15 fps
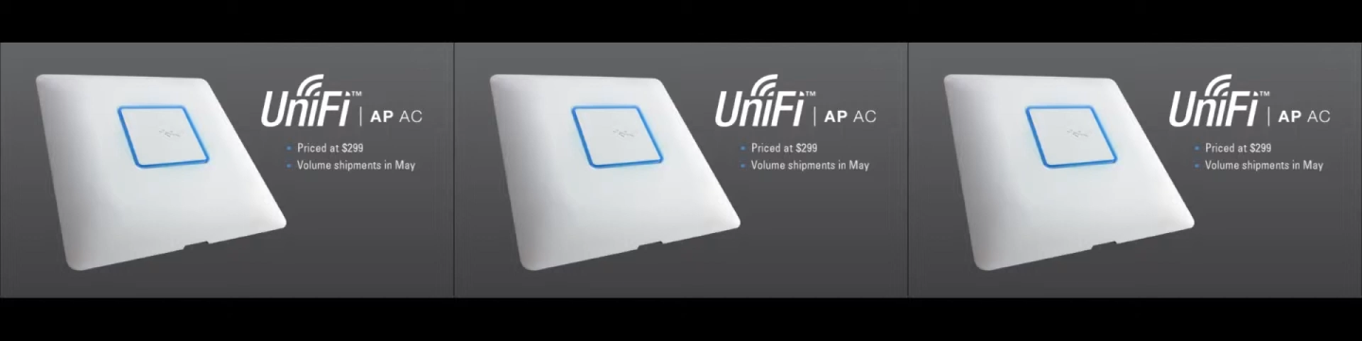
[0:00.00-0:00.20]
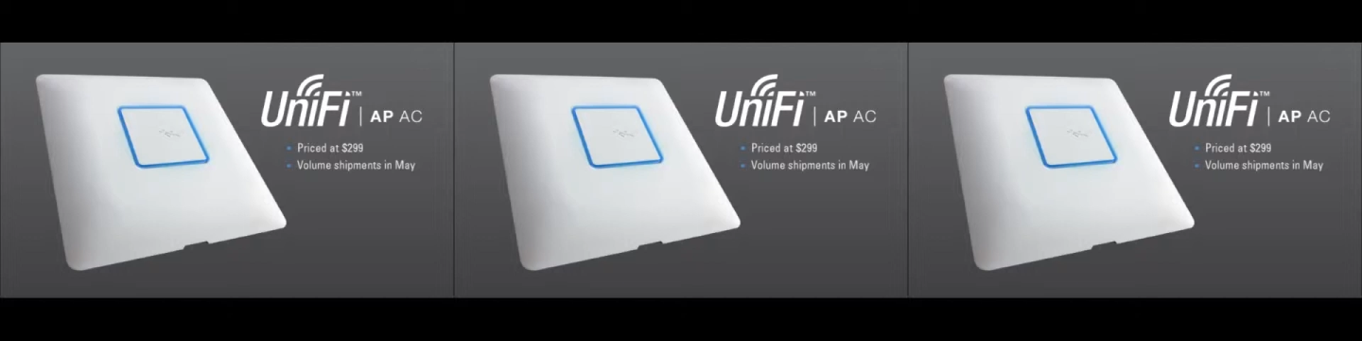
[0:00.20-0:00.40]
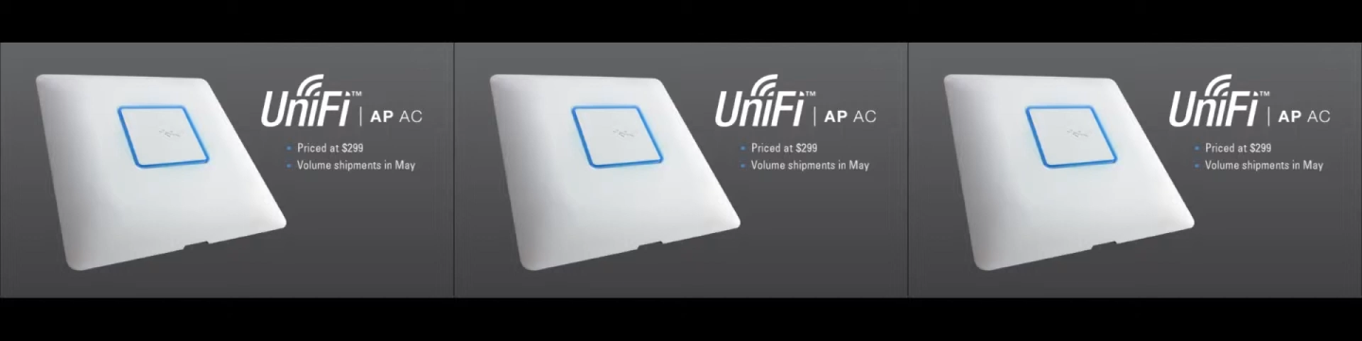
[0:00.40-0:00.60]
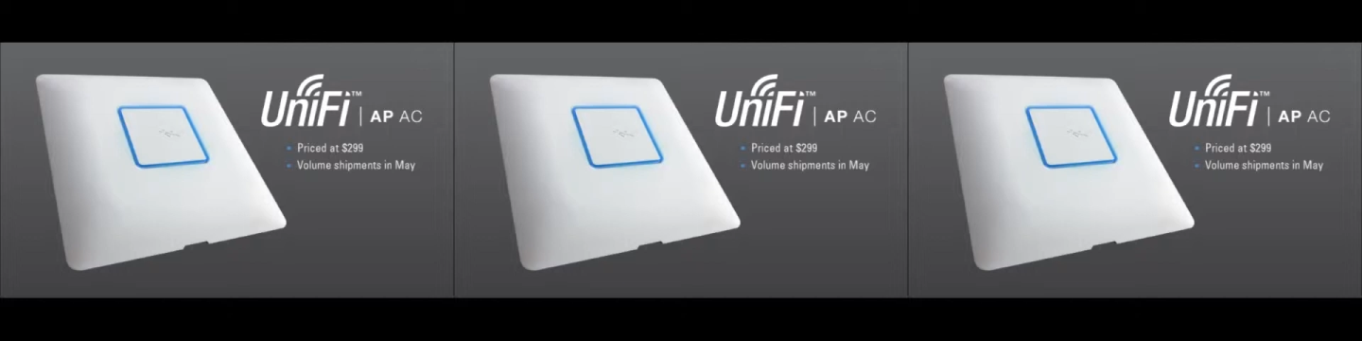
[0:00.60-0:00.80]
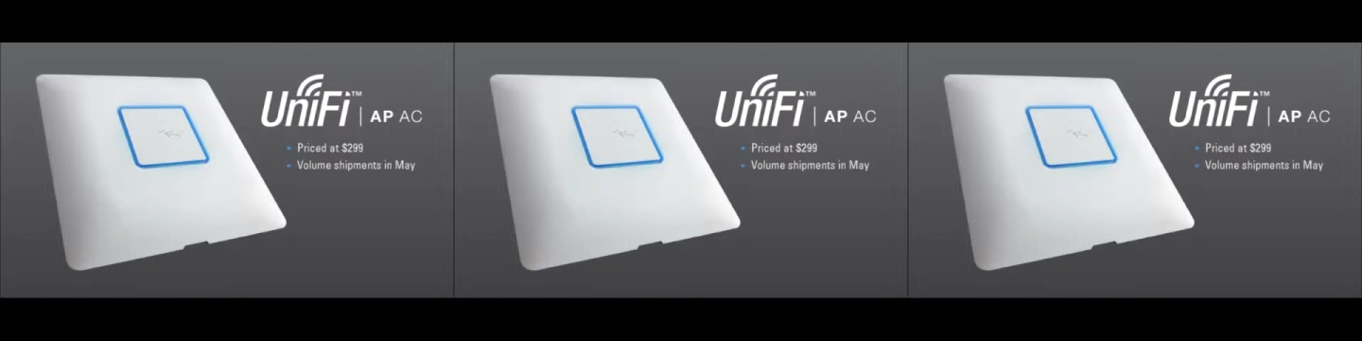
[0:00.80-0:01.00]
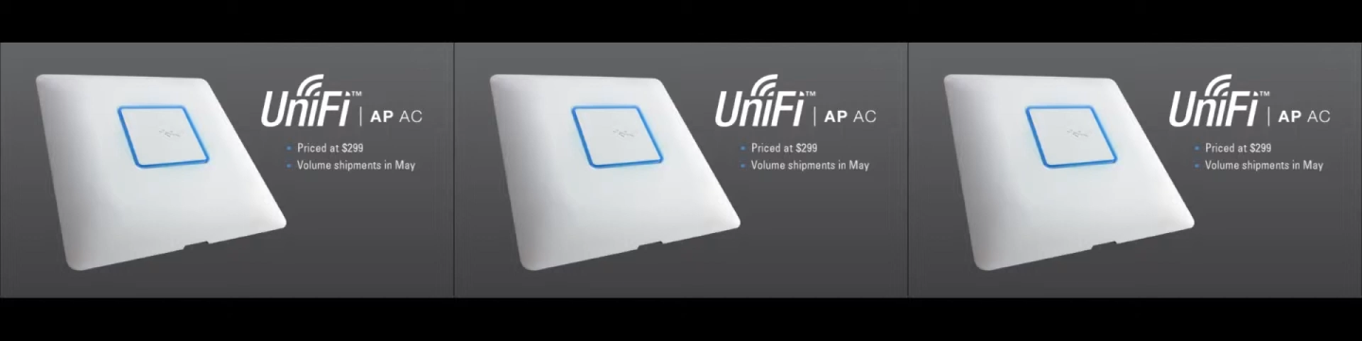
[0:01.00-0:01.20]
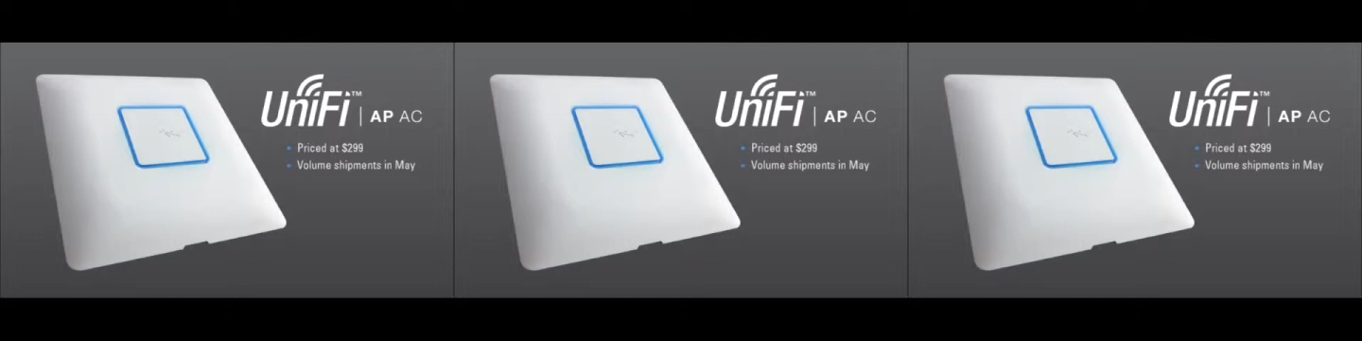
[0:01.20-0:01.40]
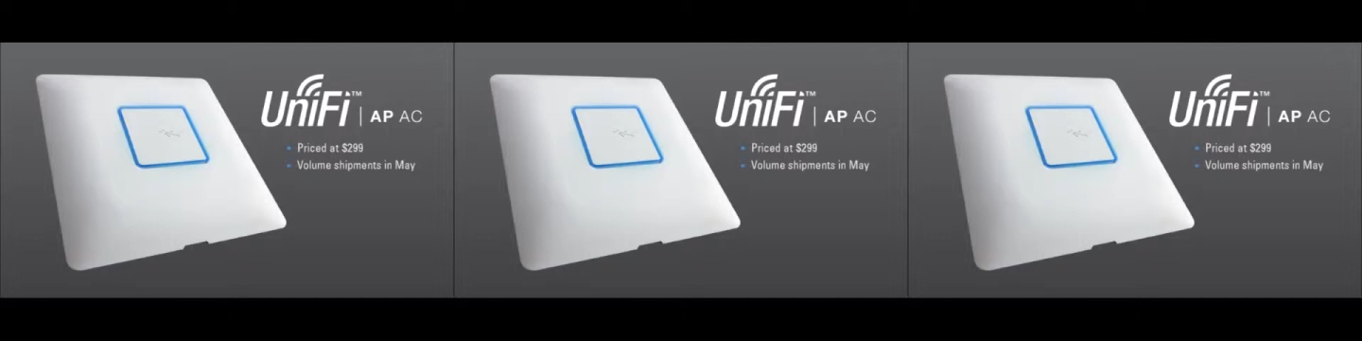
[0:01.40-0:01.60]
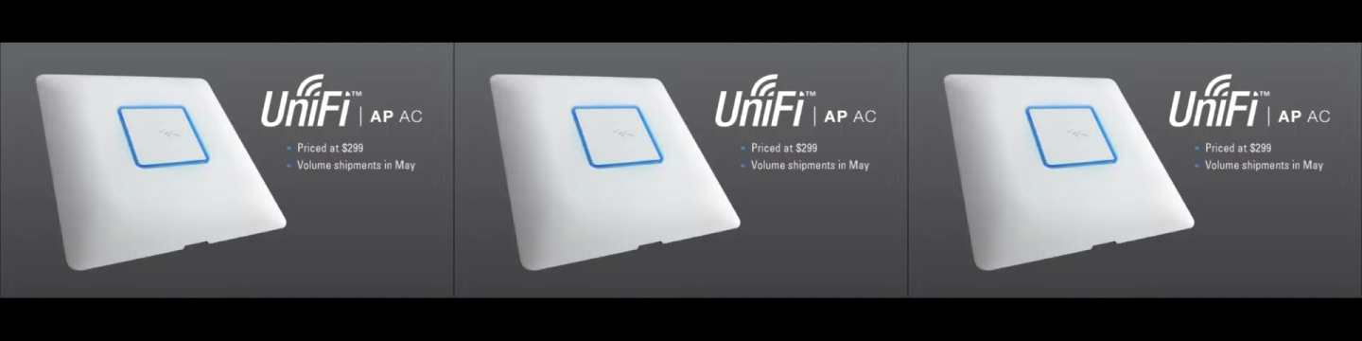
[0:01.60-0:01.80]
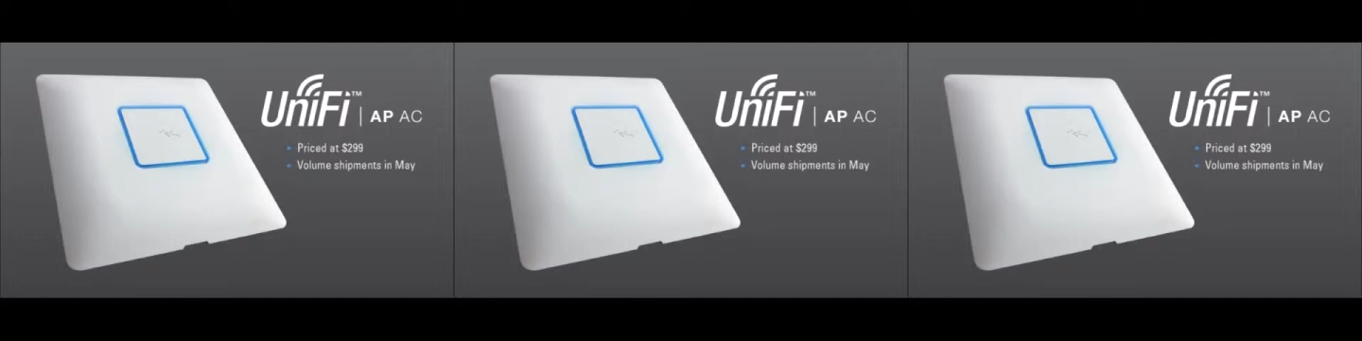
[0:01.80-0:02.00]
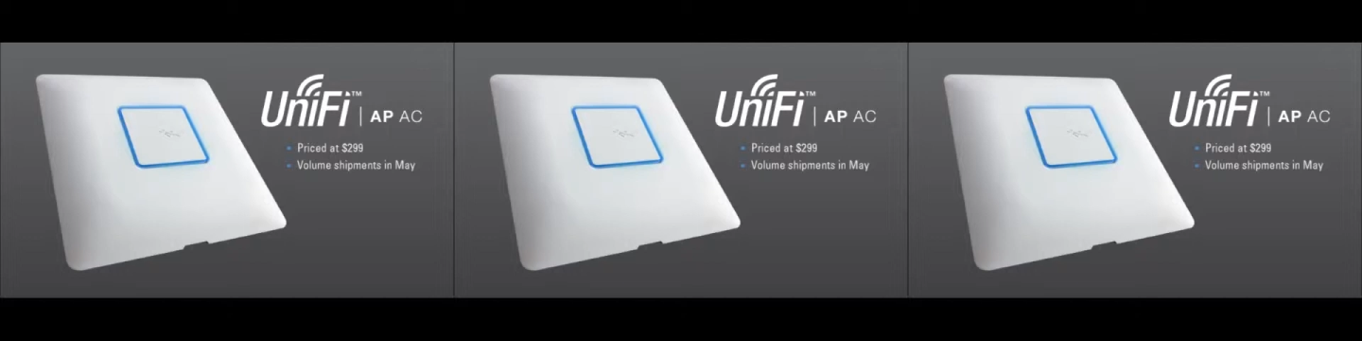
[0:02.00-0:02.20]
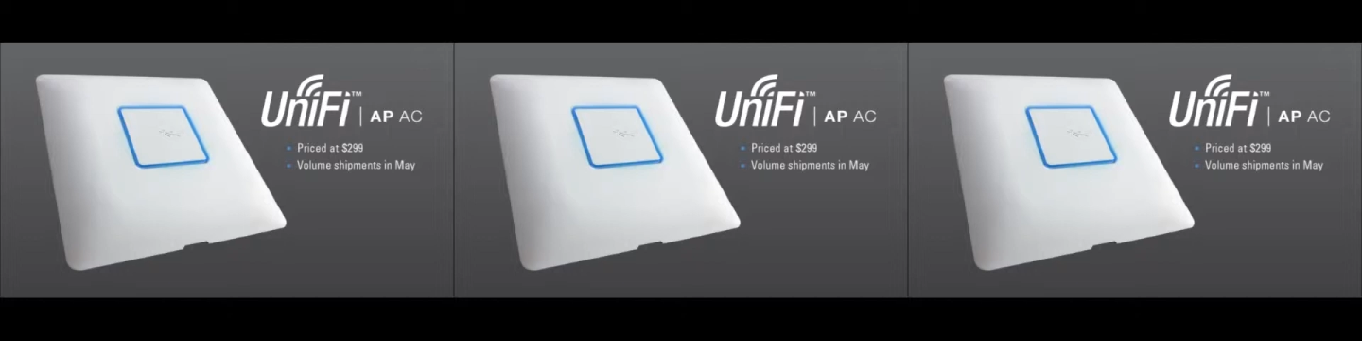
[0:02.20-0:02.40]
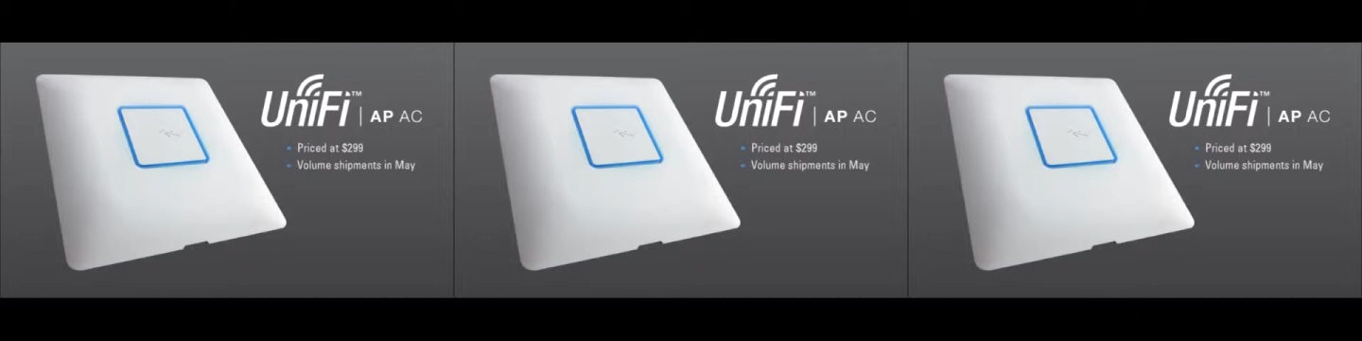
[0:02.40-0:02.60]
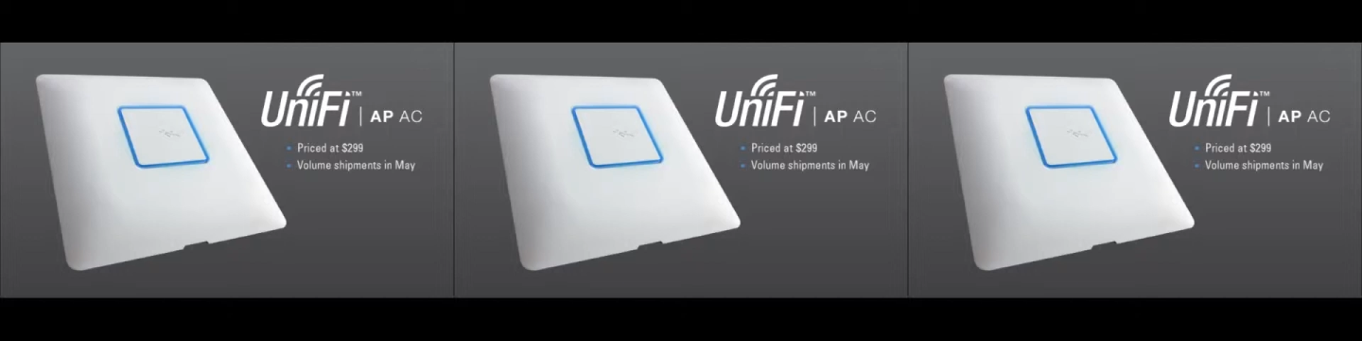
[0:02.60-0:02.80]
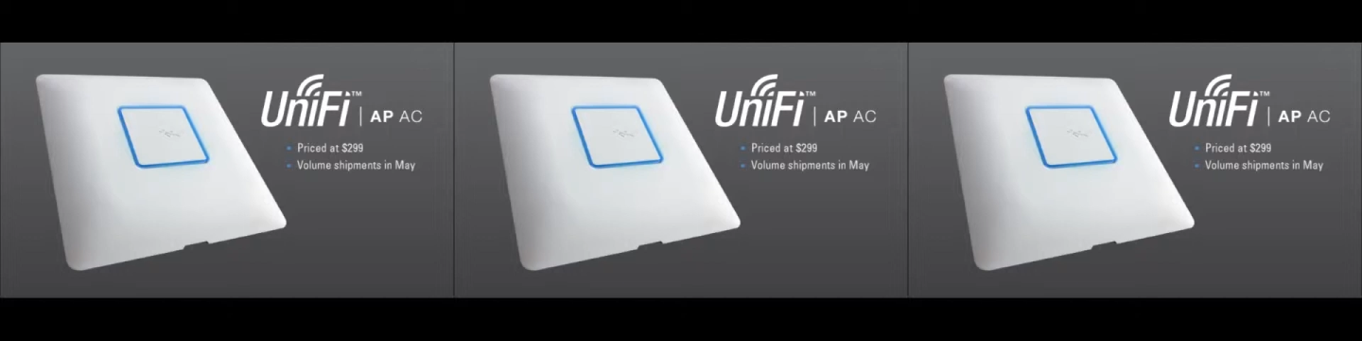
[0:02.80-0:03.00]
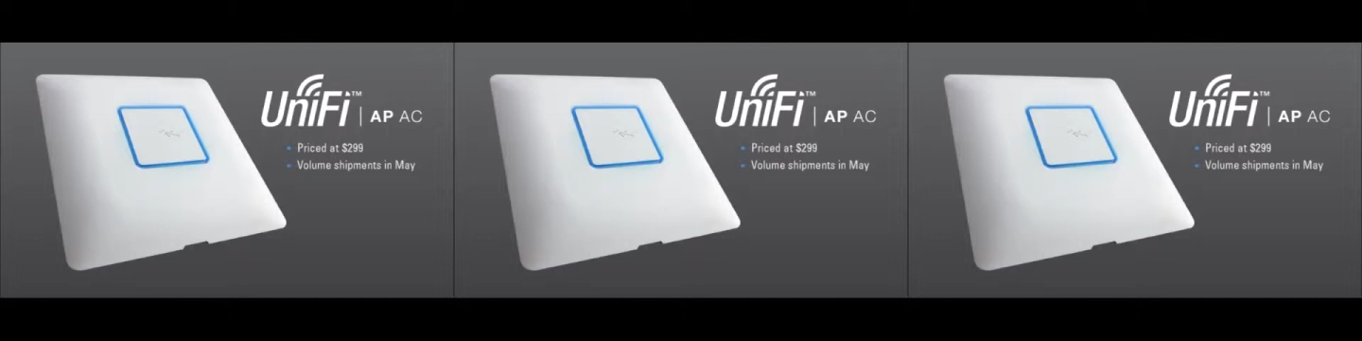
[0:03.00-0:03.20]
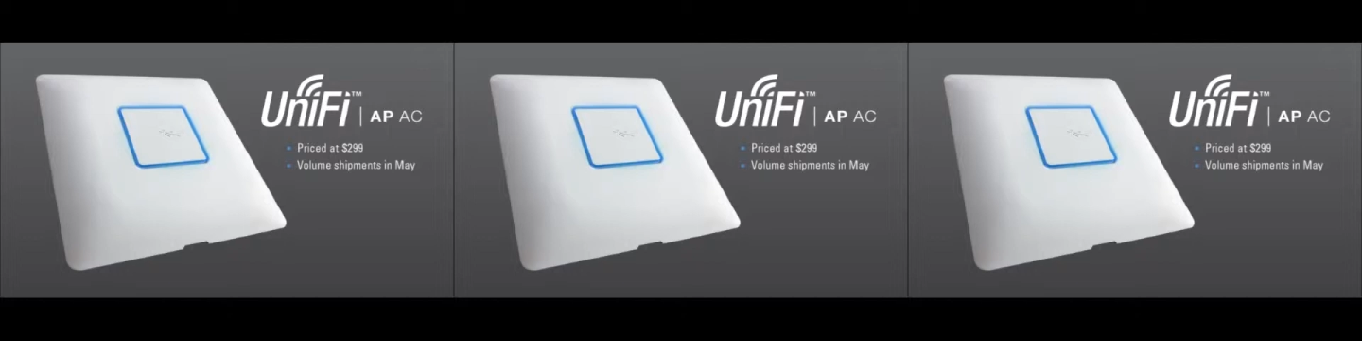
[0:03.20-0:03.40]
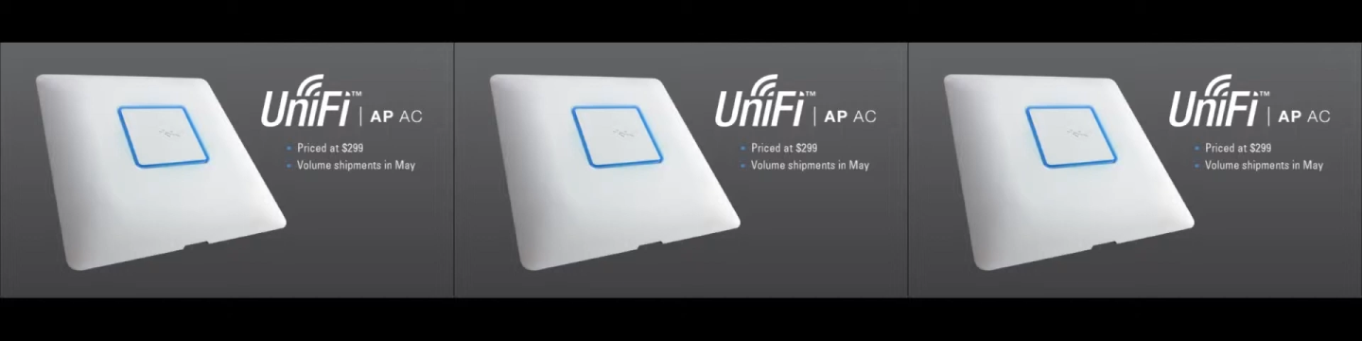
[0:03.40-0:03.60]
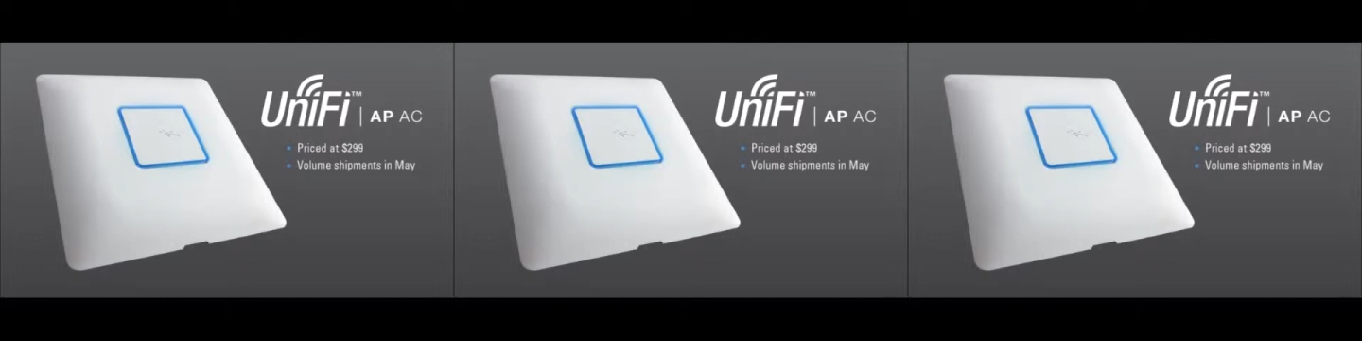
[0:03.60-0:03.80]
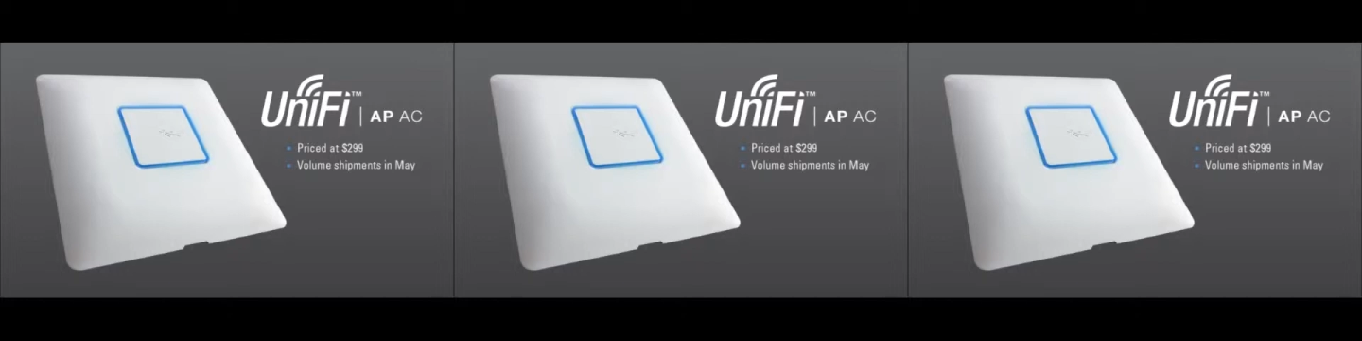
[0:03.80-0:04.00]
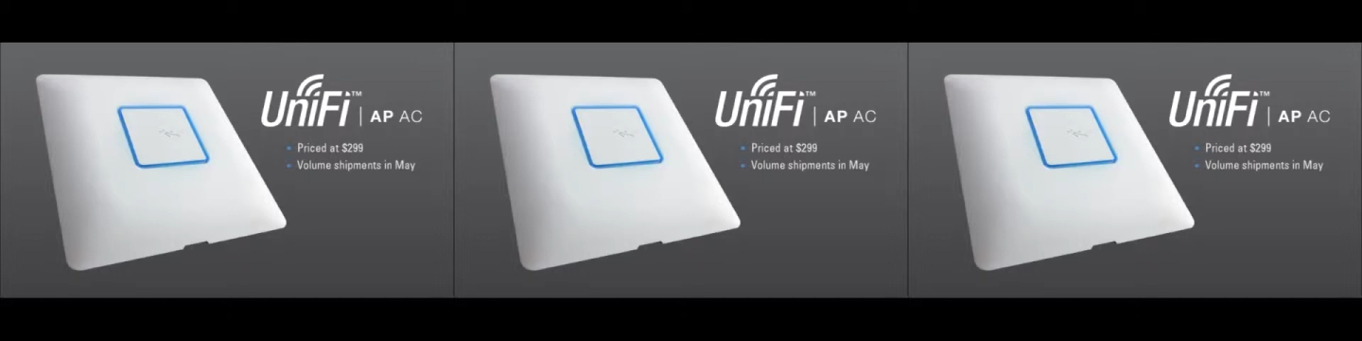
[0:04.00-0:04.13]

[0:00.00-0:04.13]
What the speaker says: [unreadable: no face in view]